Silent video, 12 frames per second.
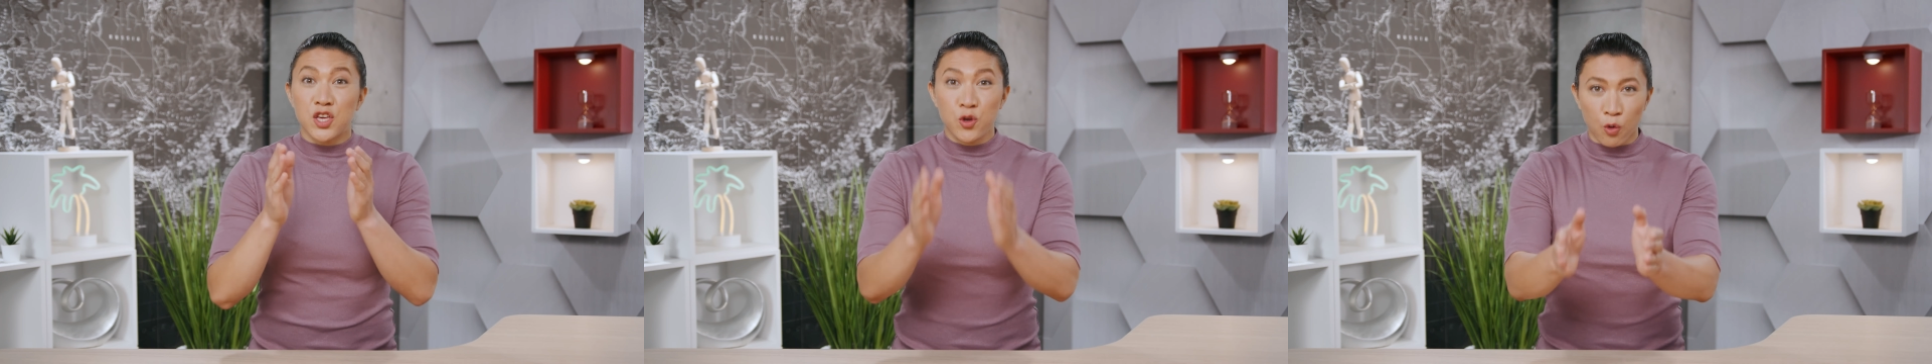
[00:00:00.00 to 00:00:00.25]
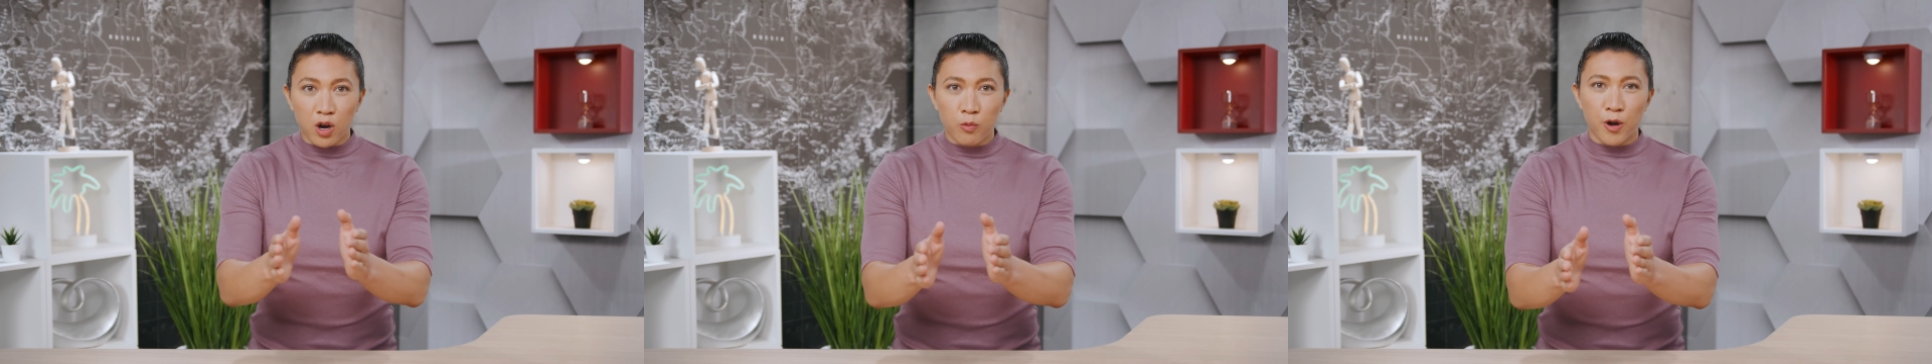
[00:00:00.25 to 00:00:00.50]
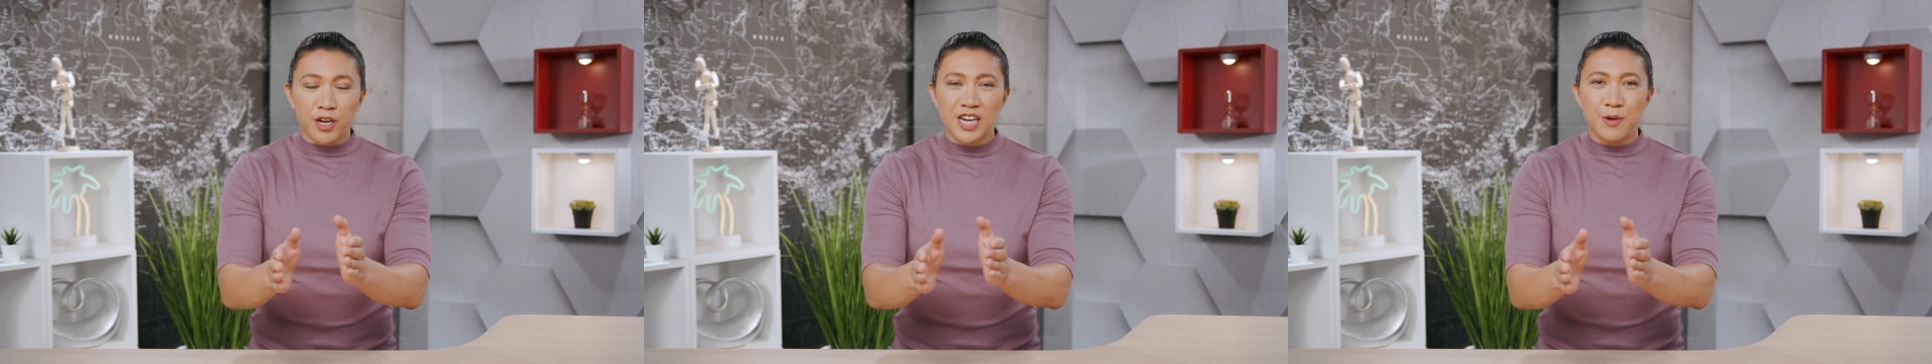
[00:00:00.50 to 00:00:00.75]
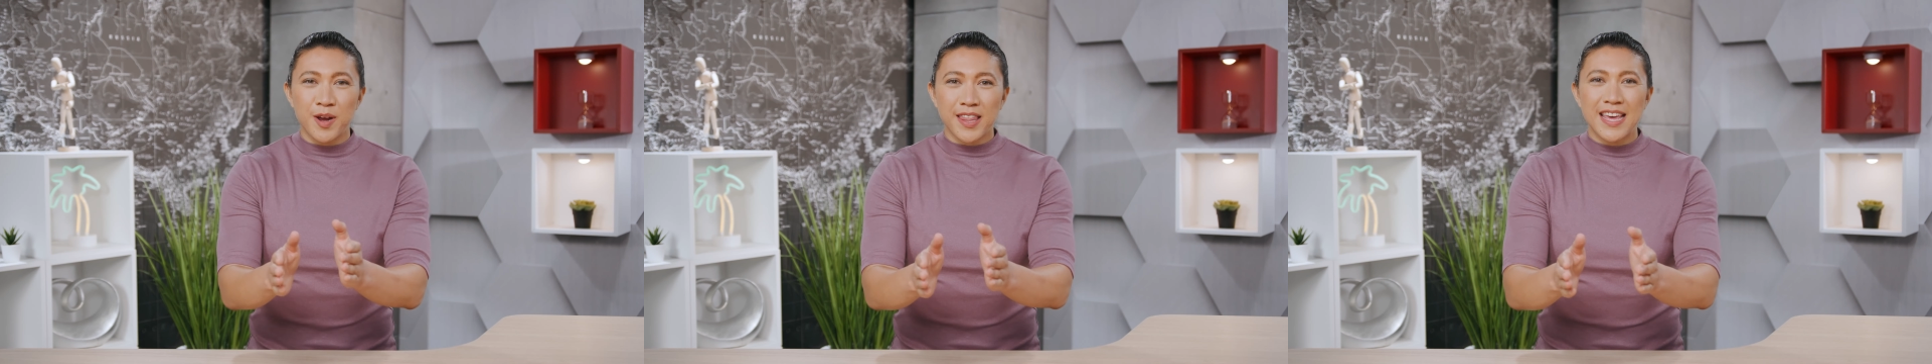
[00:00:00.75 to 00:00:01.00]
you're
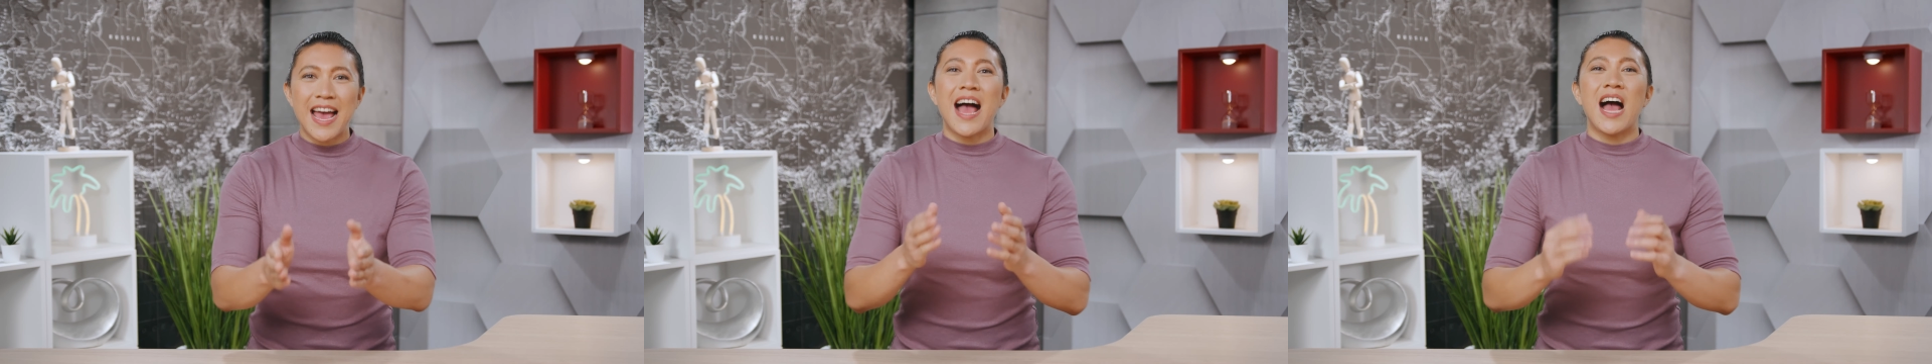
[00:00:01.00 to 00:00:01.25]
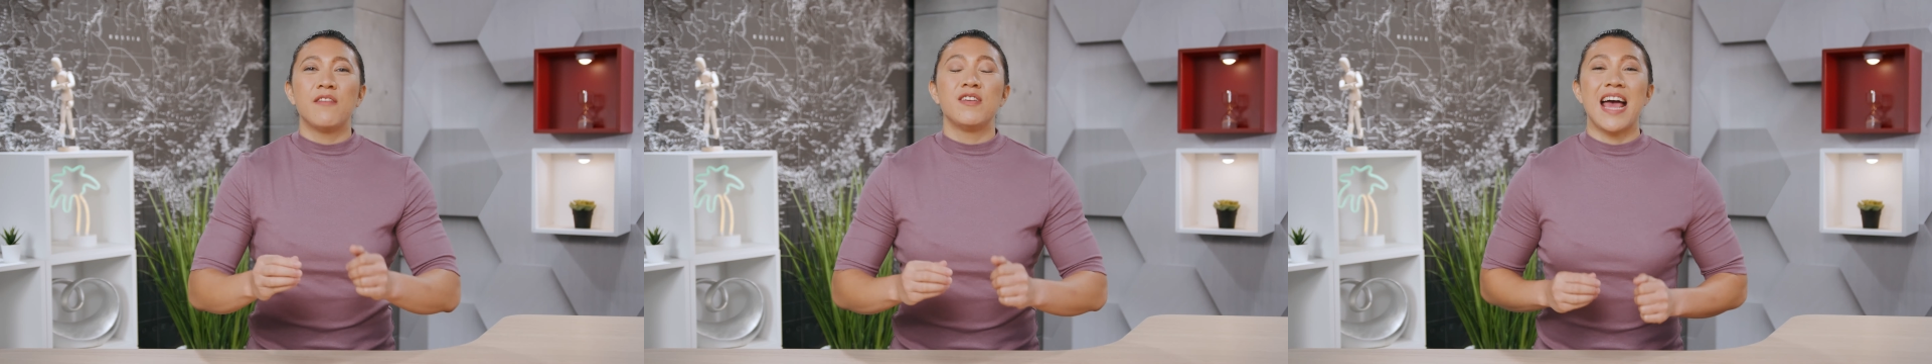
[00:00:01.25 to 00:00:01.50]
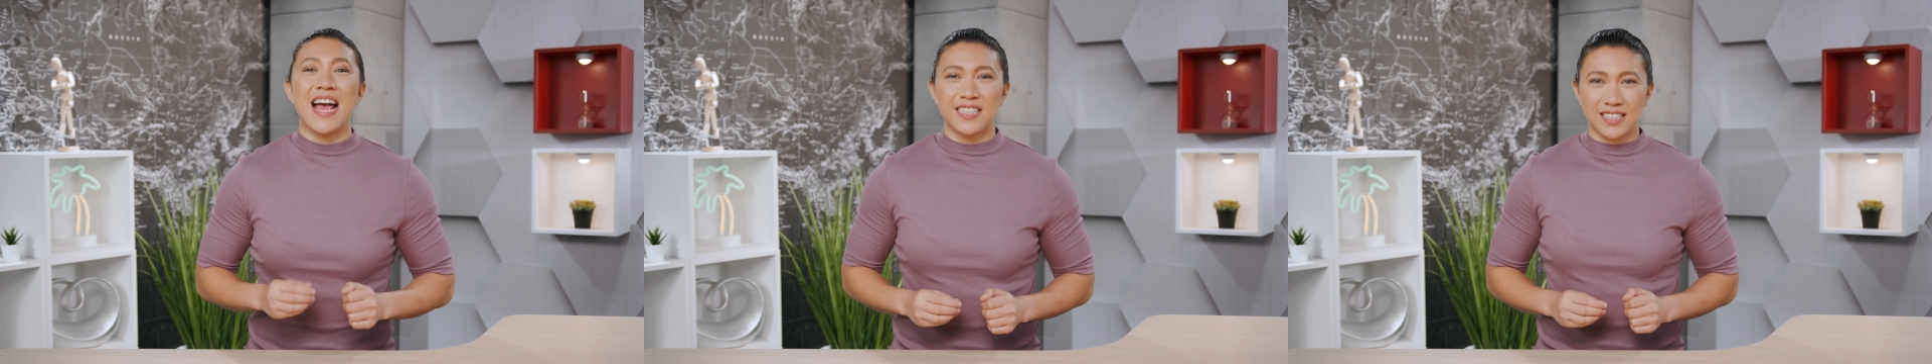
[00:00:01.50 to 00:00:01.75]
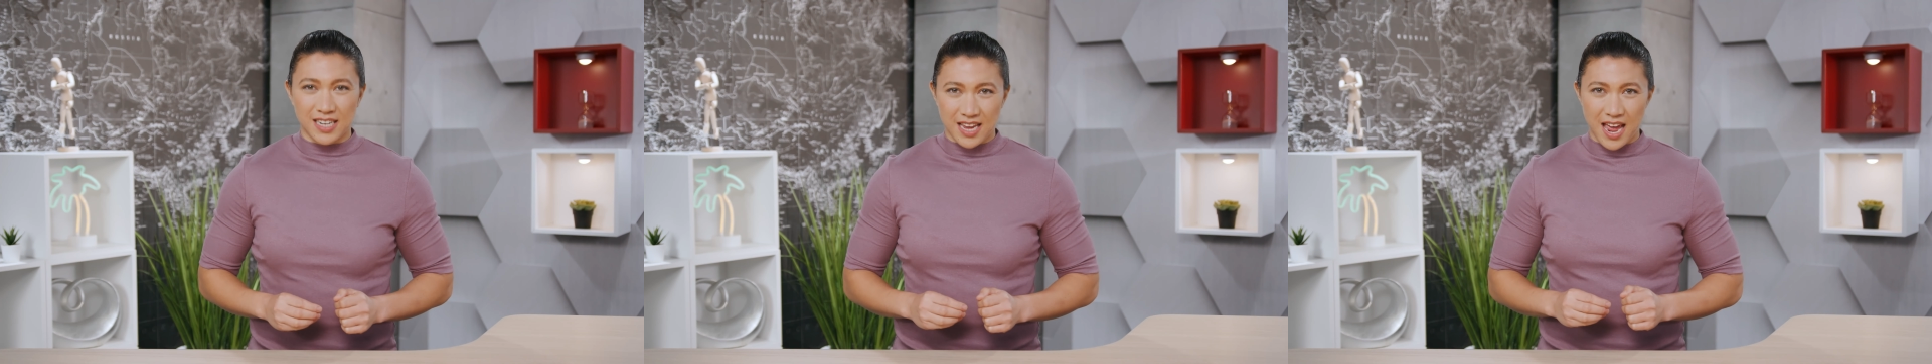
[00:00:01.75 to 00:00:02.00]
working with have an
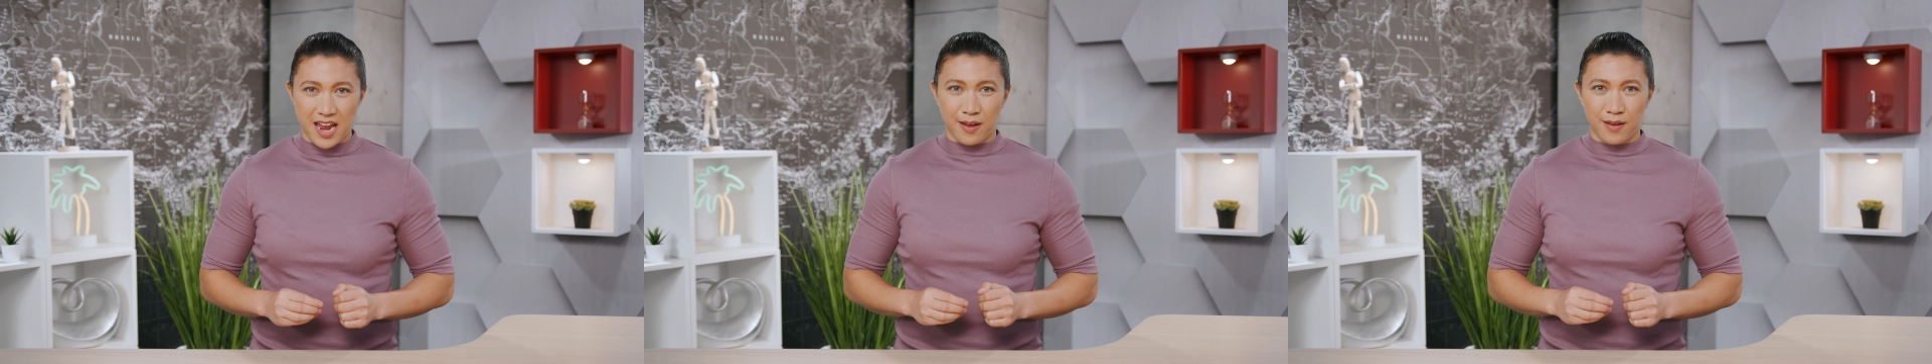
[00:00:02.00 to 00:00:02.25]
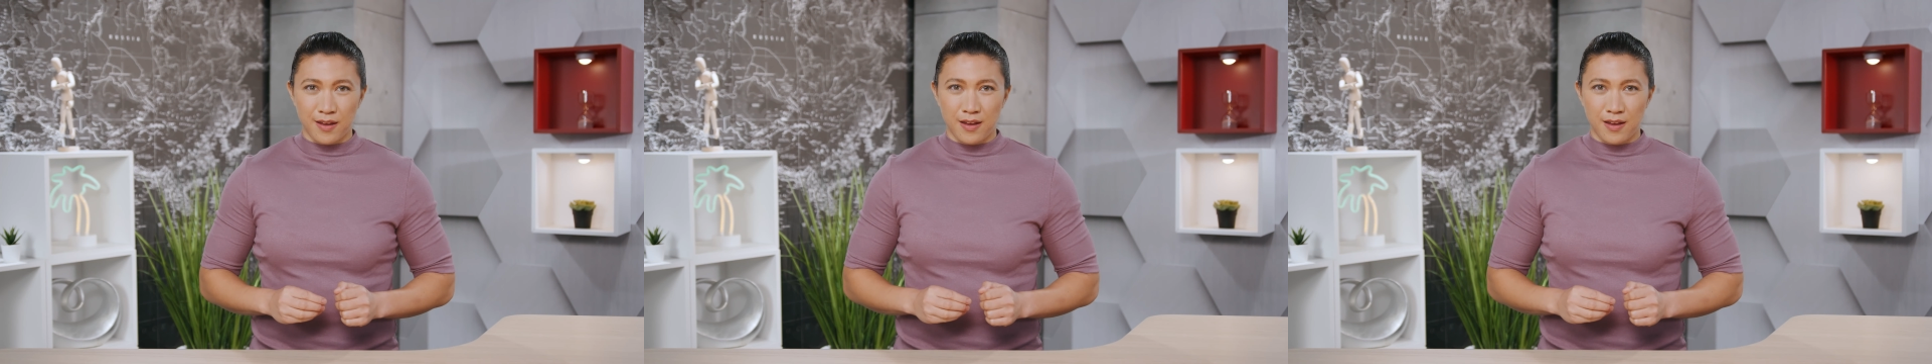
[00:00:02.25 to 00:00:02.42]
SDK.